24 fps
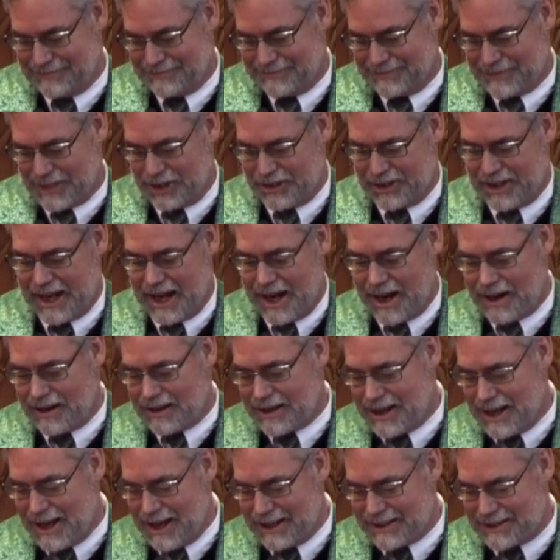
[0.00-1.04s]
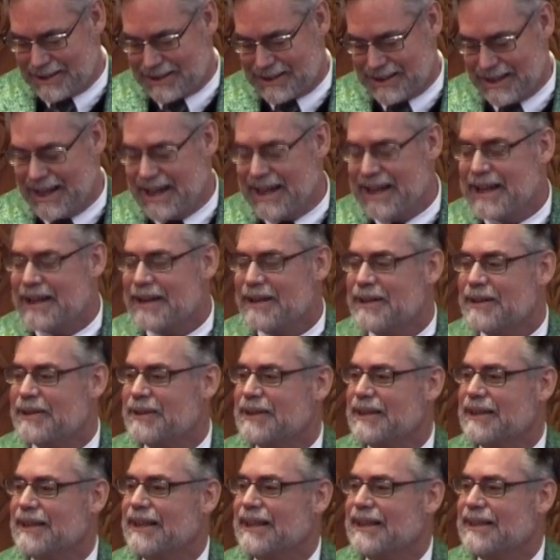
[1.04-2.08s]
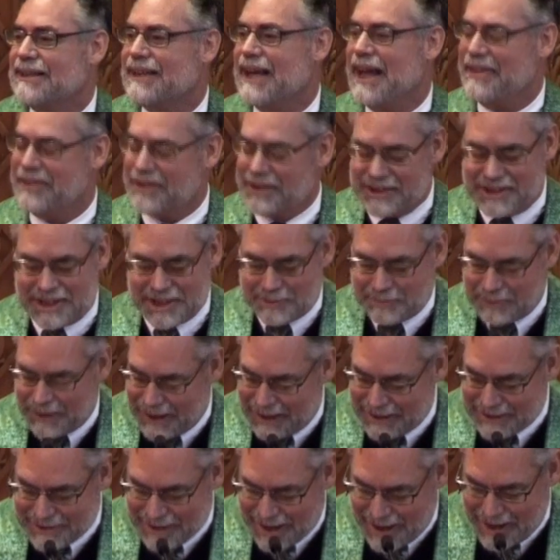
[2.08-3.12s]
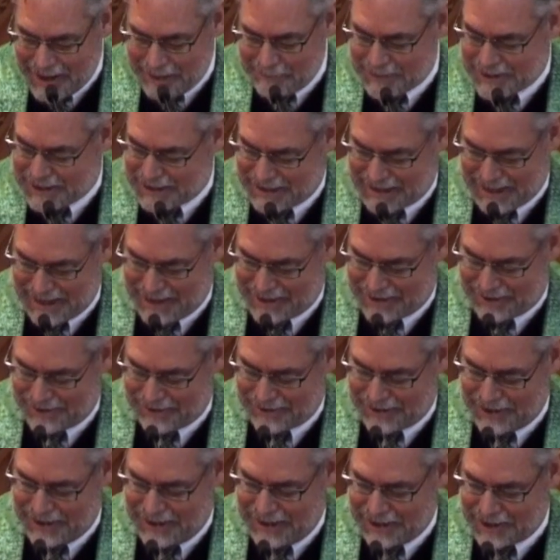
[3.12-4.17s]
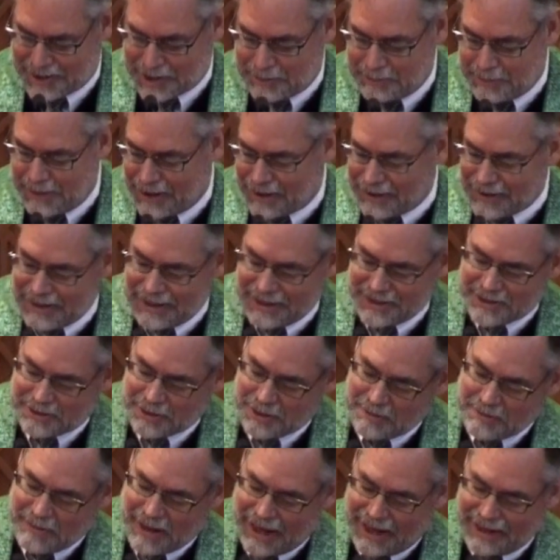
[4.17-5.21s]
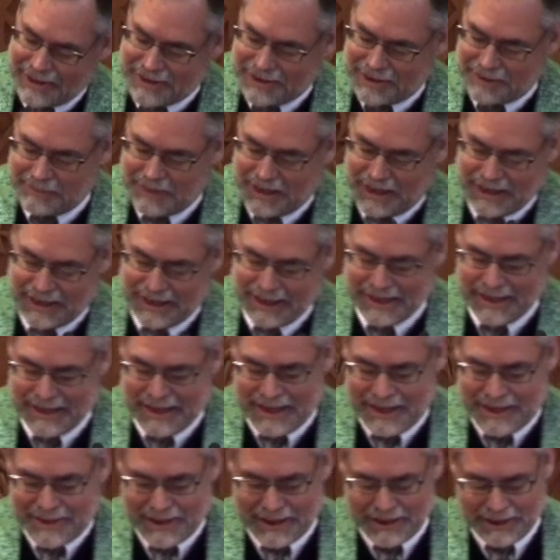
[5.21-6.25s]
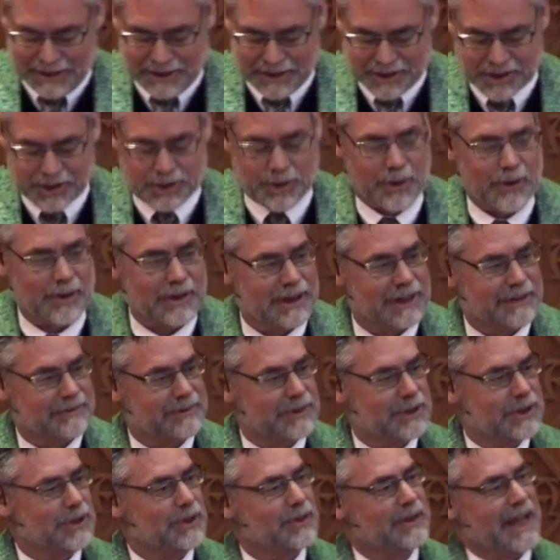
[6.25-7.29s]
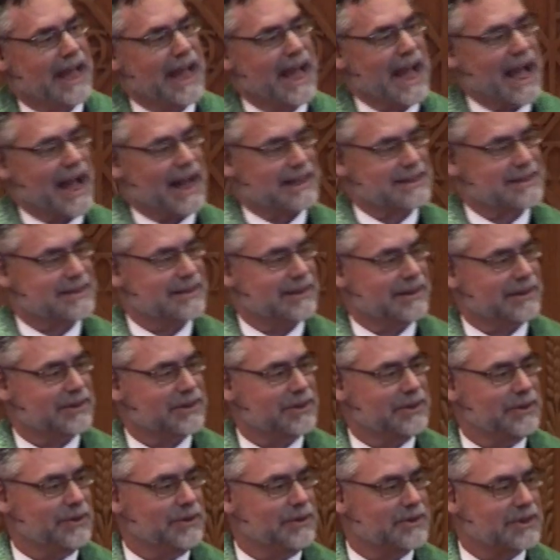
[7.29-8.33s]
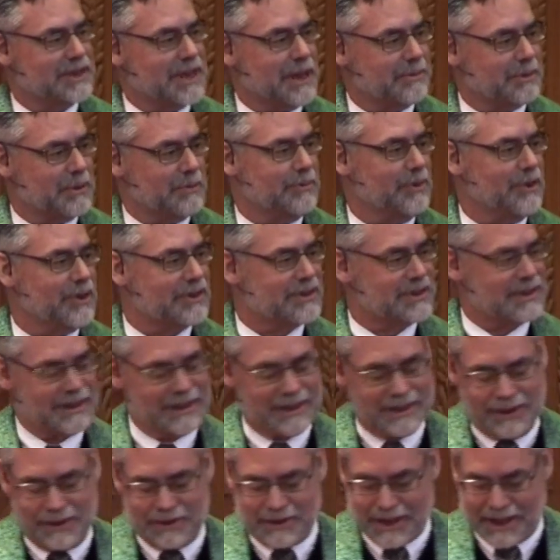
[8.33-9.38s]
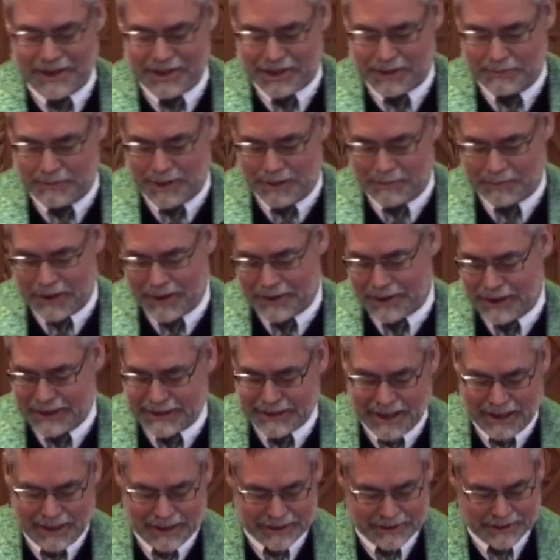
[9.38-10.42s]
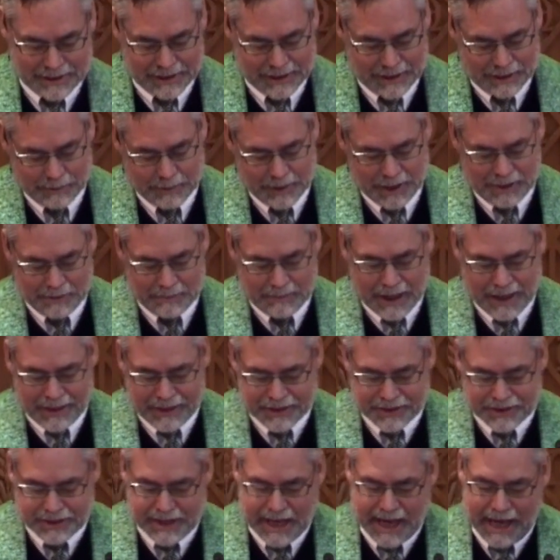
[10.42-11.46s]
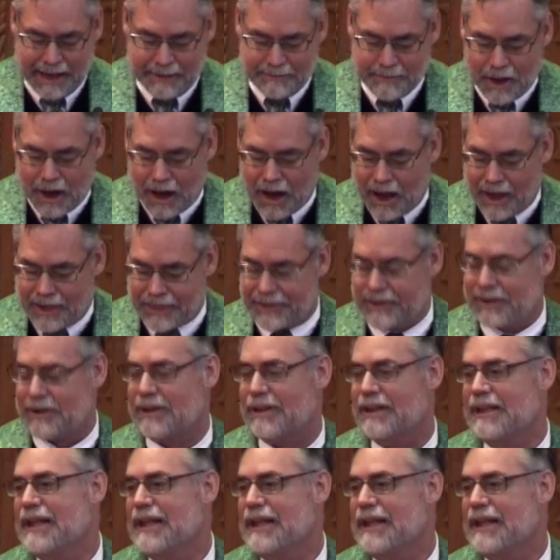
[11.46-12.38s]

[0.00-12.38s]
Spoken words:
There's haircuts, and there's just plain time together. The experience reminded me that in the story of Luke Acts, there are 2 separate books in the New Testament, but they tell us that they're written by the same author.